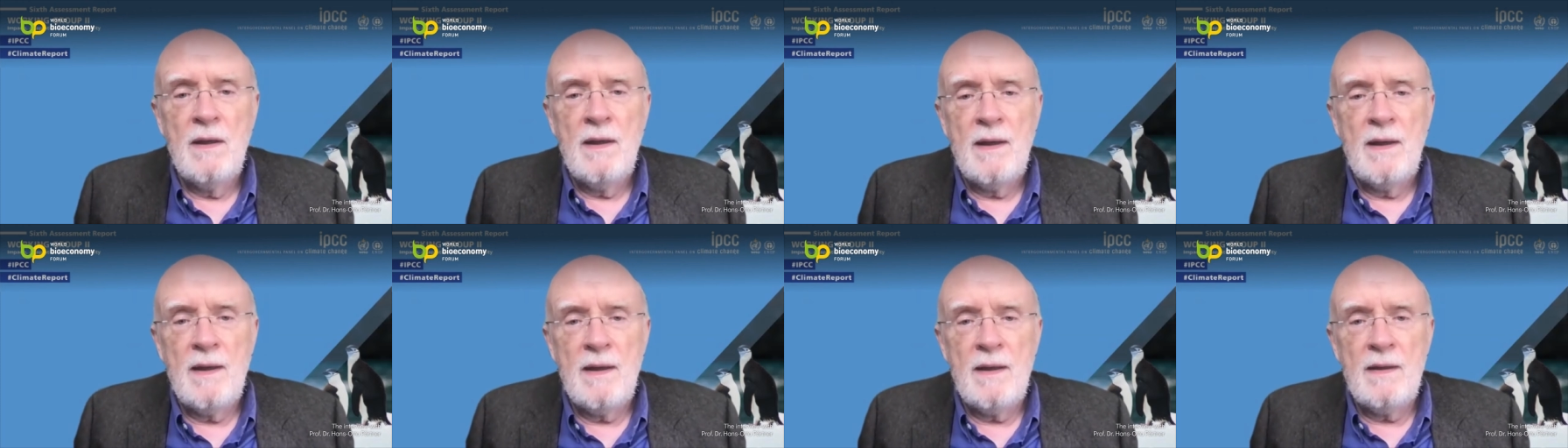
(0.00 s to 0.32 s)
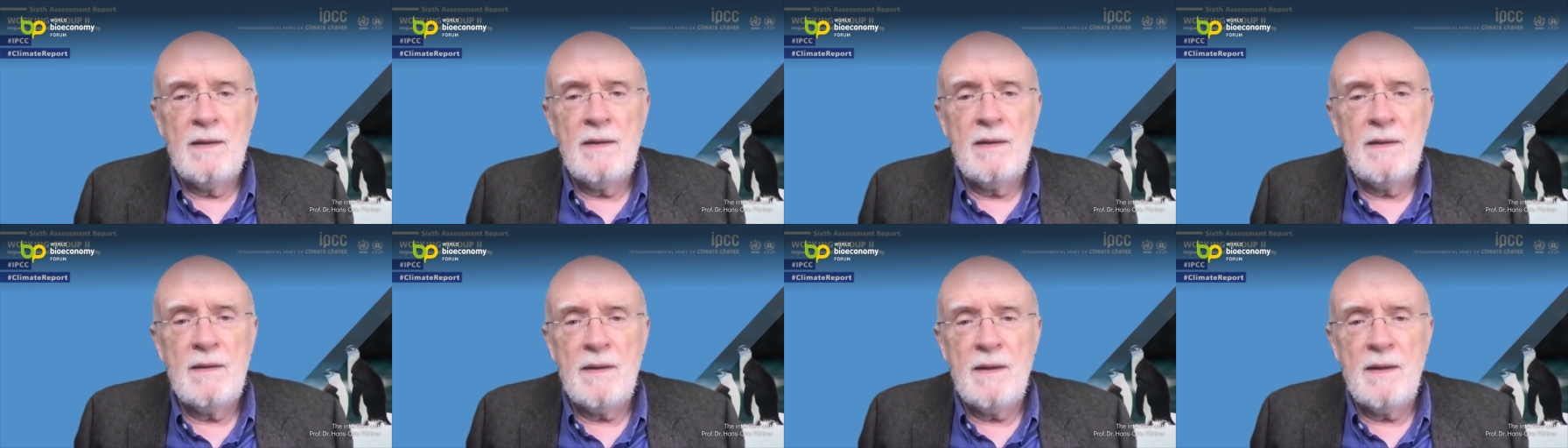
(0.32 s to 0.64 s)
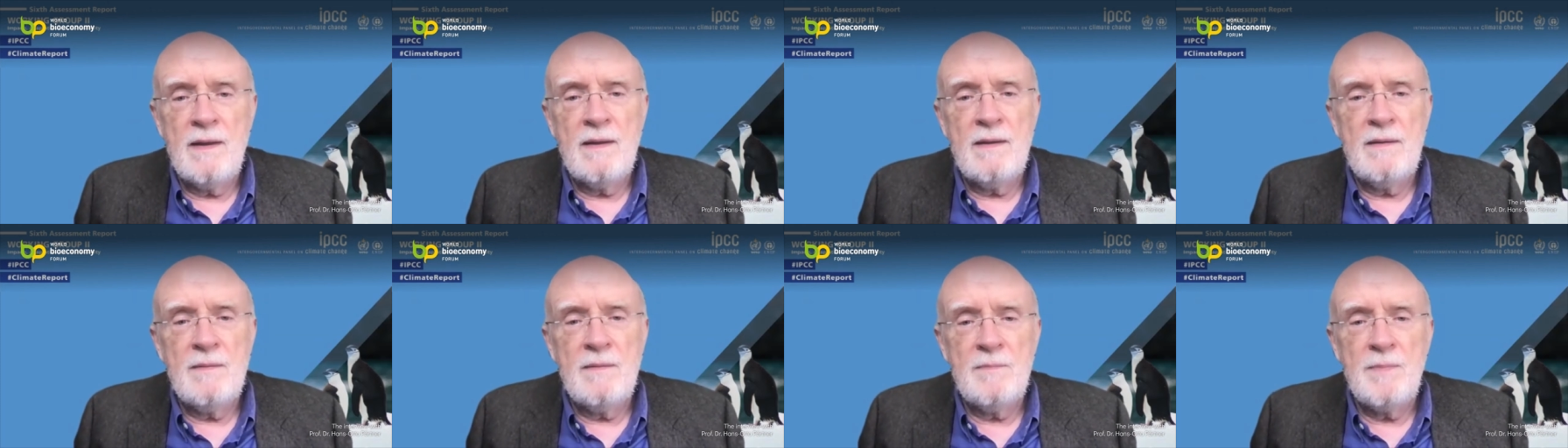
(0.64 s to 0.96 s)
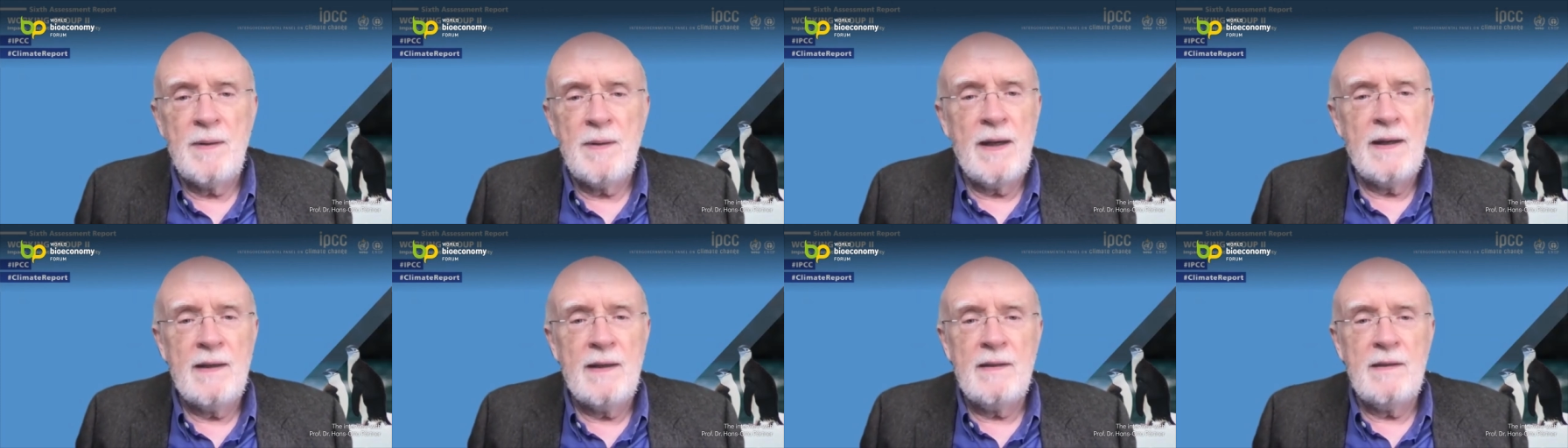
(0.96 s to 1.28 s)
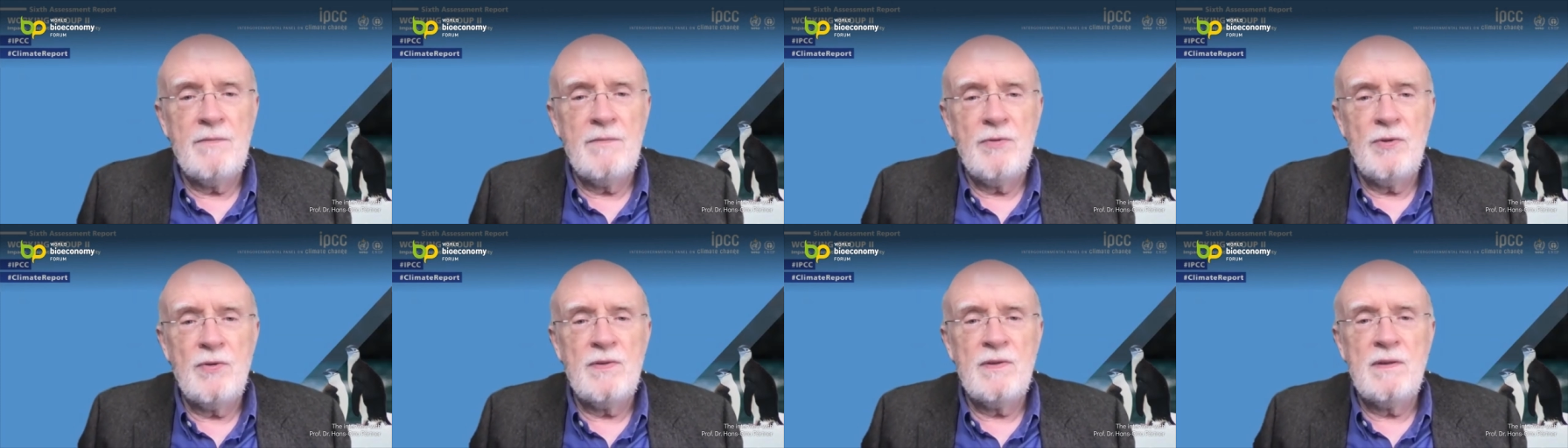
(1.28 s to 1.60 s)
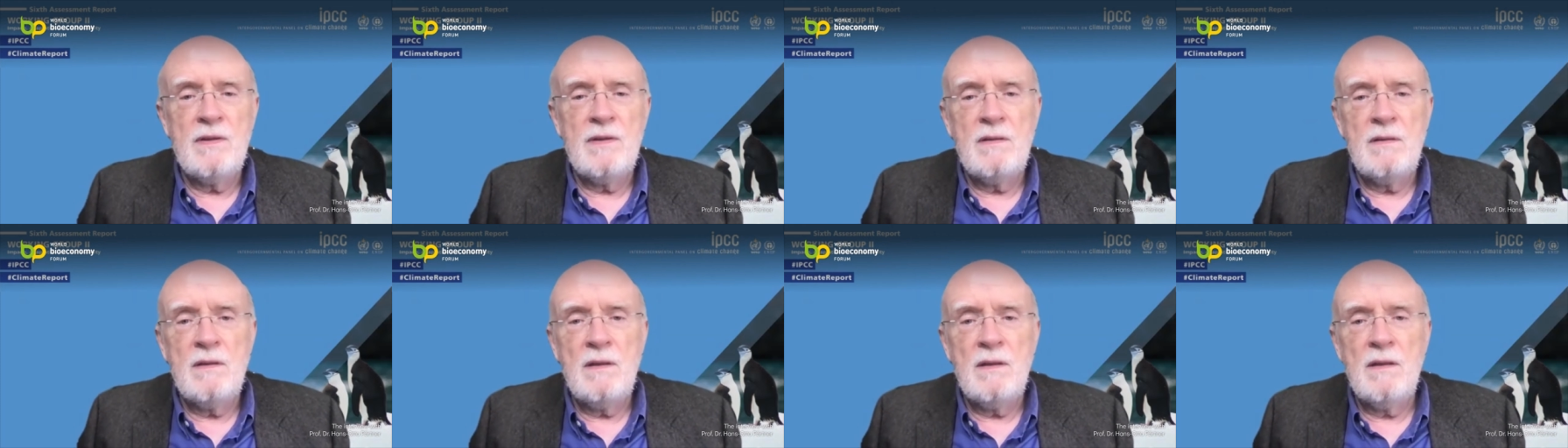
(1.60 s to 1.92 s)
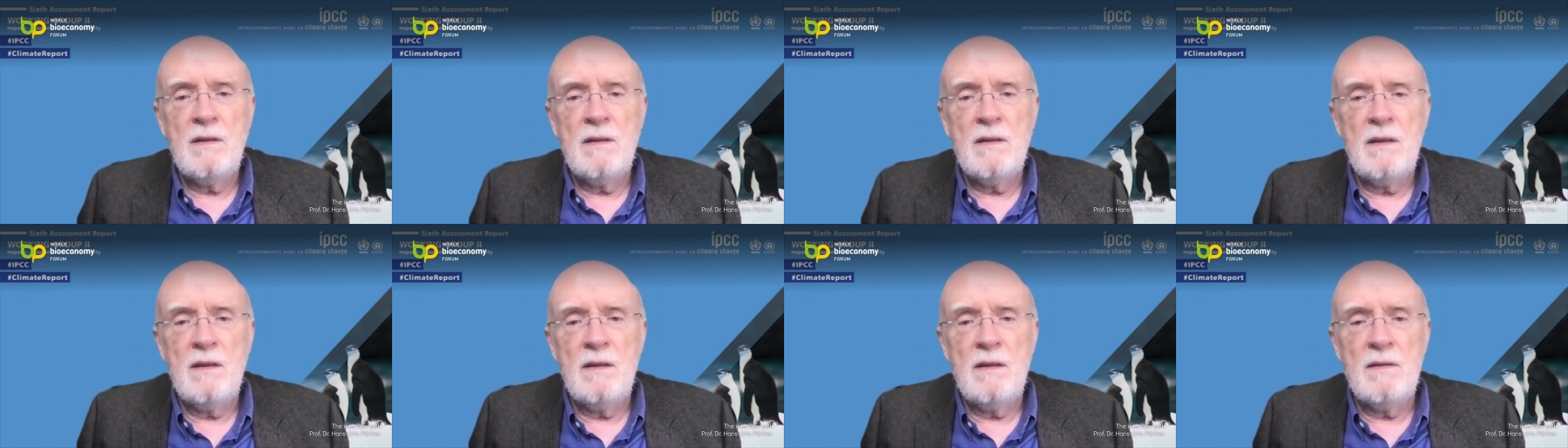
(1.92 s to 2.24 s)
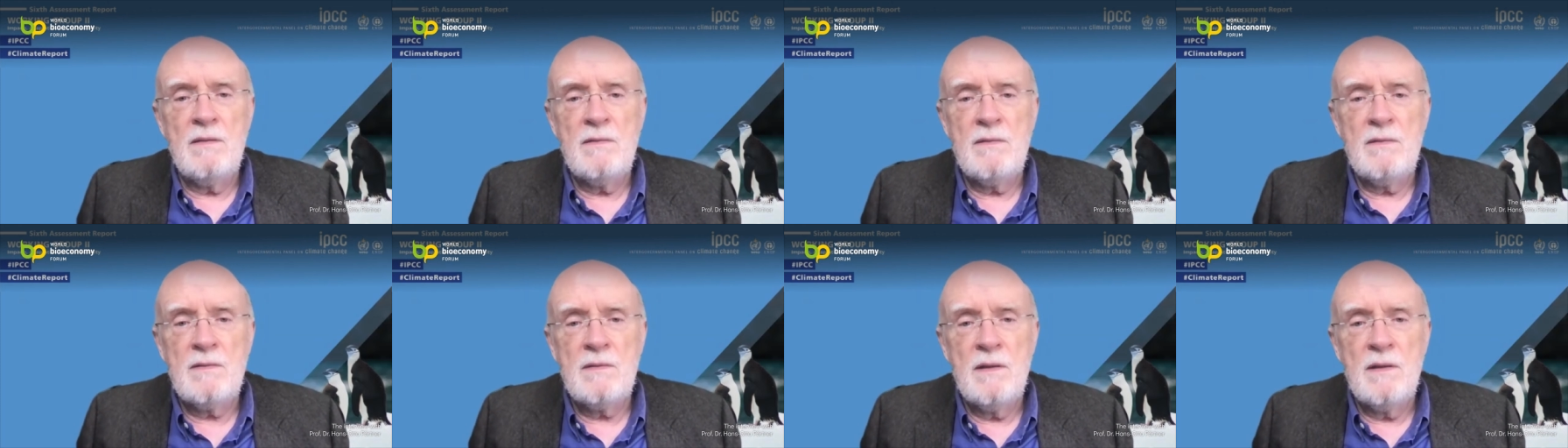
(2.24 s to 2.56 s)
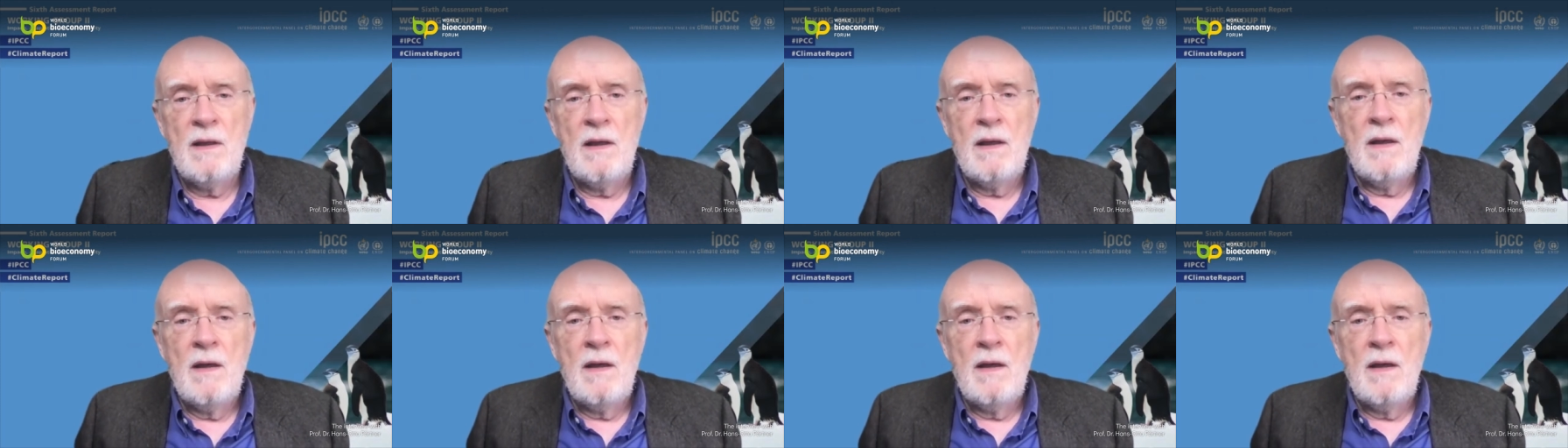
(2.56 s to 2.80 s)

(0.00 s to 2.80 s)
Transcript: and and biodiversity is